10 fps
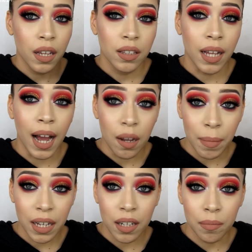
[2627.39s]
The eye
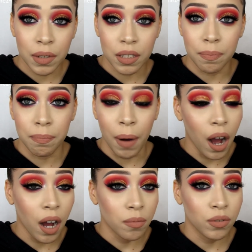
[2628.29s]
makeup is
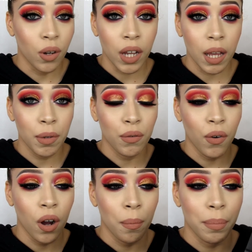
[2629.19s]
bomb, don't get me
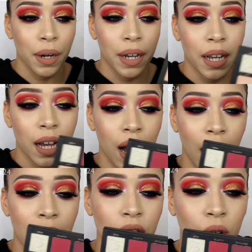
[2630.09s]
wrong, but
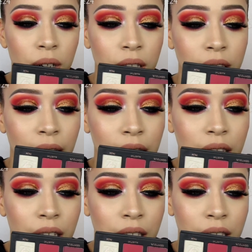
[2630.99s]
I noticed that
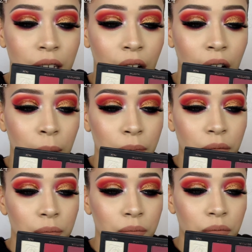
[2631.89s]
this top
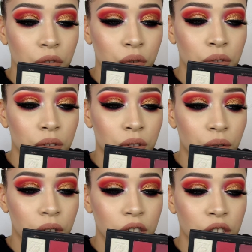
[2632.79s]

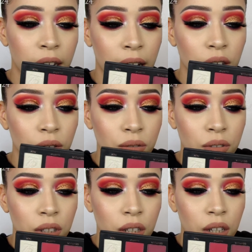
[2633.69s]
3
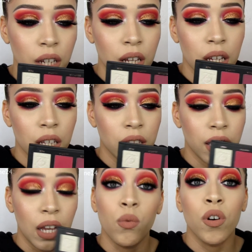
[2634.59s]
shadows,
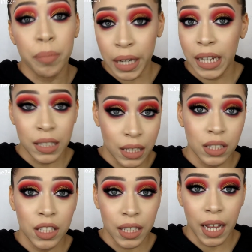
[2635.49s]
they will blend in
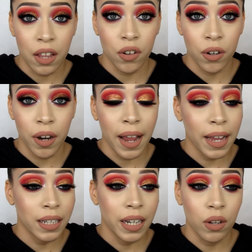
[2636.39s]
together
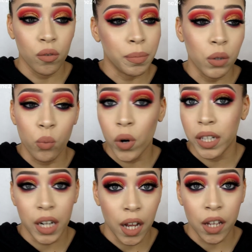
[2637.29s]
and it will be one
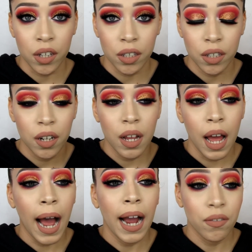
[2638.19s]
color.
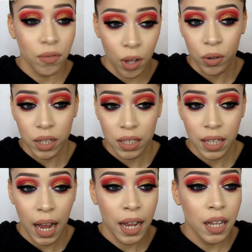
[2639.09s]
I've noticed
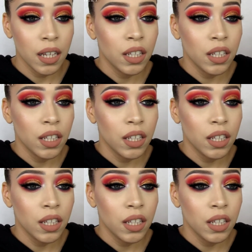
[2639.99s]
that.